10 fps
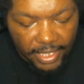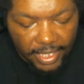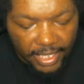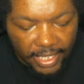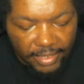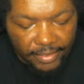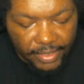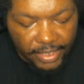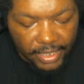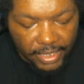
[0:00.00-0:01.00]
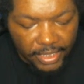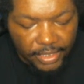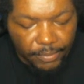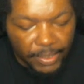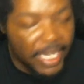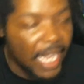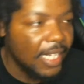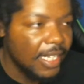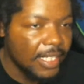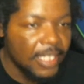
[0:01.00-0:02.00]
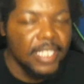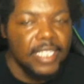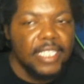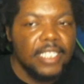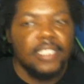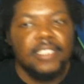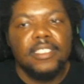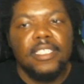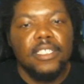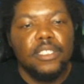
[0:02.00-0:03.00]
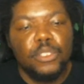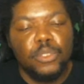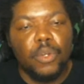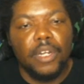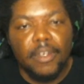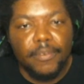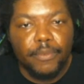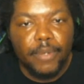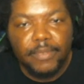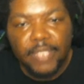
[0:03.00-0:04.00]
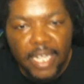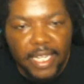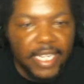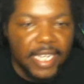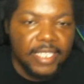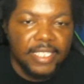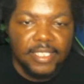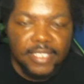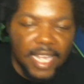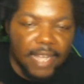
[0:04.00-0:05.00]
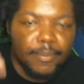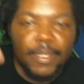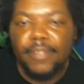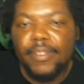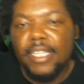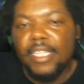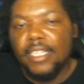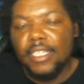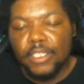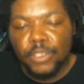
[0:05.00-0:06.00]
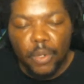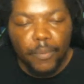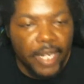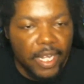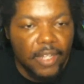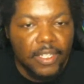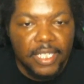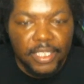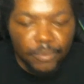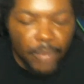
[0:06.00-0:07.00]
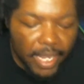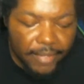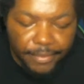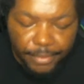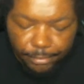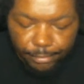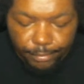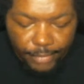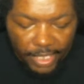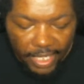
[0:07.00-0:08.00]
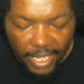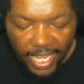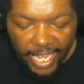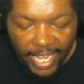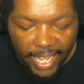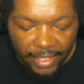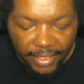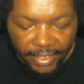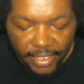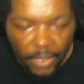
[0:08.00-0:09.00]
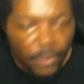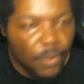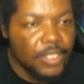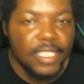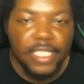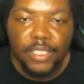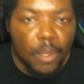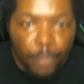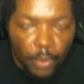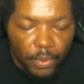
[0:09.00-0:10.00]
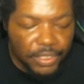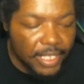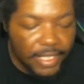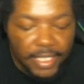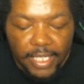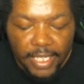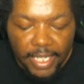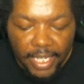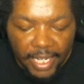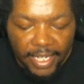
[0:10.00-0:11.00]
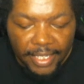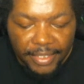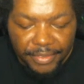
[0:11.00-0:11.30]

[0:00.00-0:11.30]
uh, he's regaling his story of Krypton and his time with Jor-El and his wife, and of course it's all bullshit. Uh,